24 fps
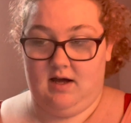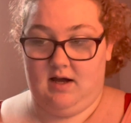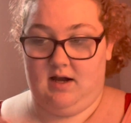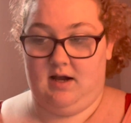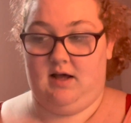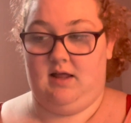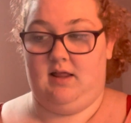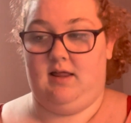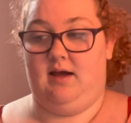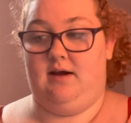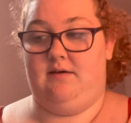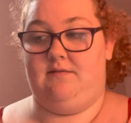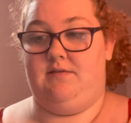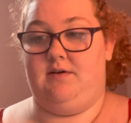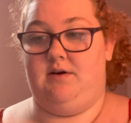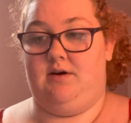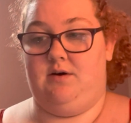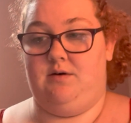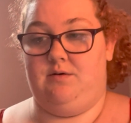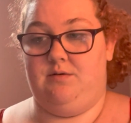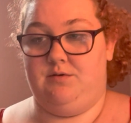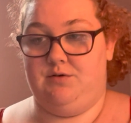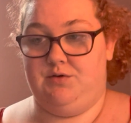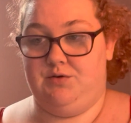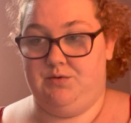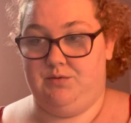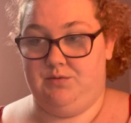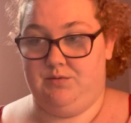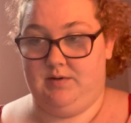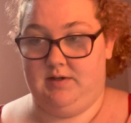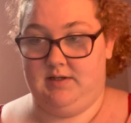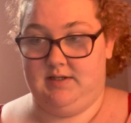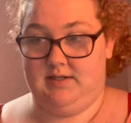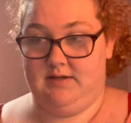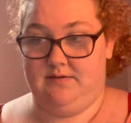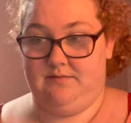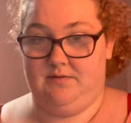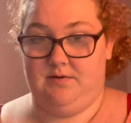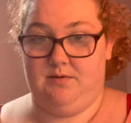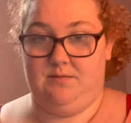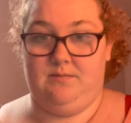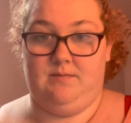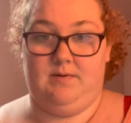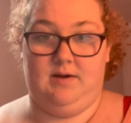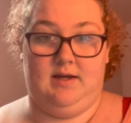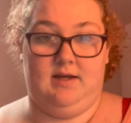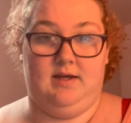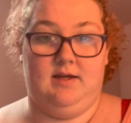I'll have to go to a
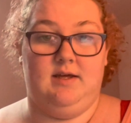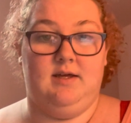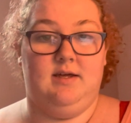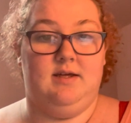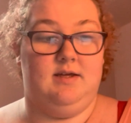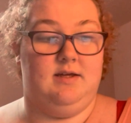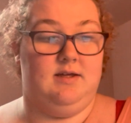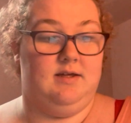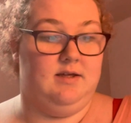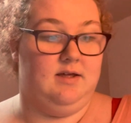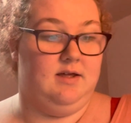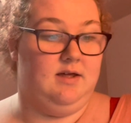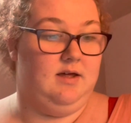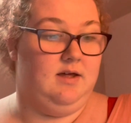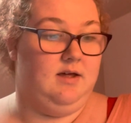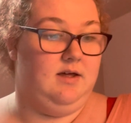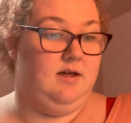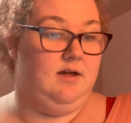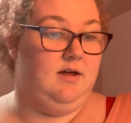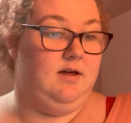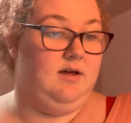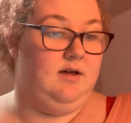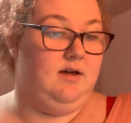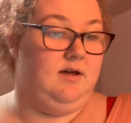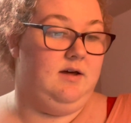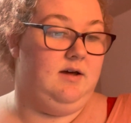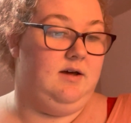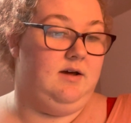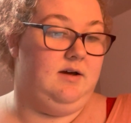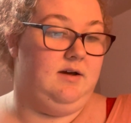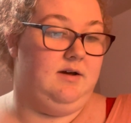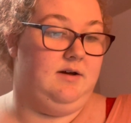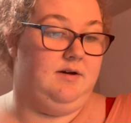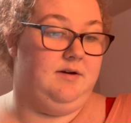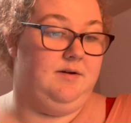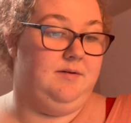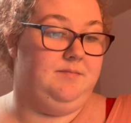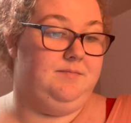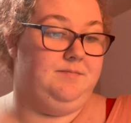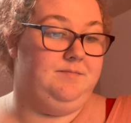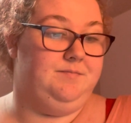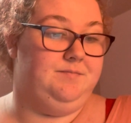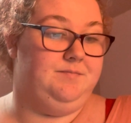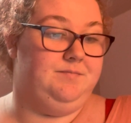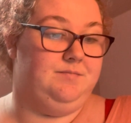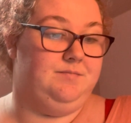different way. And